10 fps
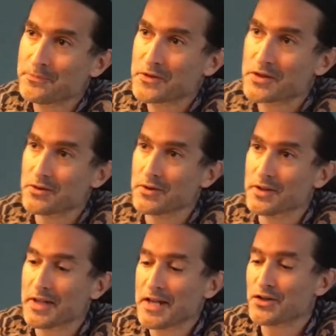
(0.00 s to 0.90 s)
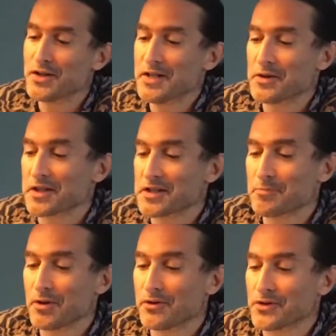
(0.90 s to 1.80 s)
So the engineering is
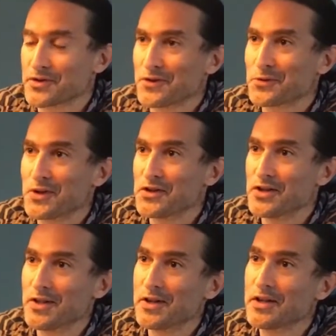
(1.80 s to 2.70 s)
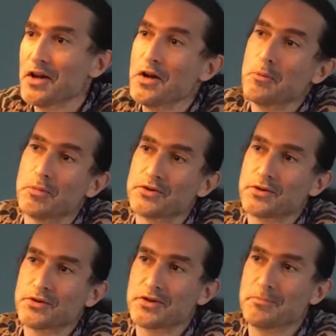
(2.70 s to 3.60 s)
both the software engineering, but
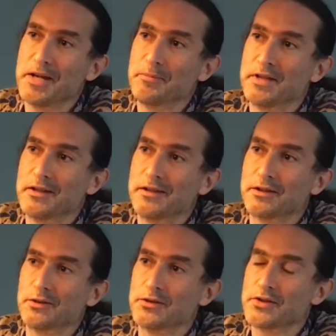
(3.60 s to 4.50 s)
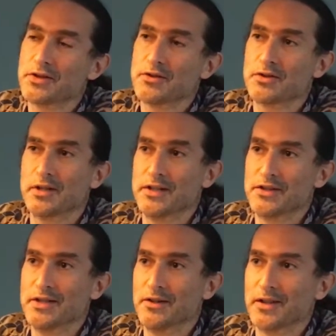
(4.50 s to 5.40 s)
also maybe a little social
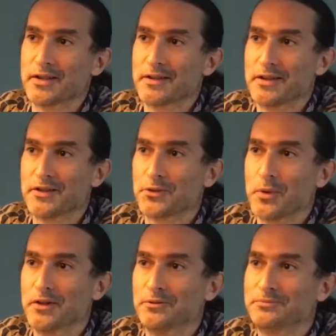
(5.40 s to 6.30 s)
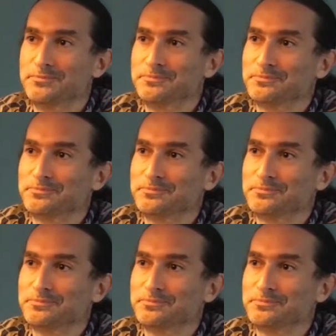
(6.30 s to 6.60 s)
engineering as well.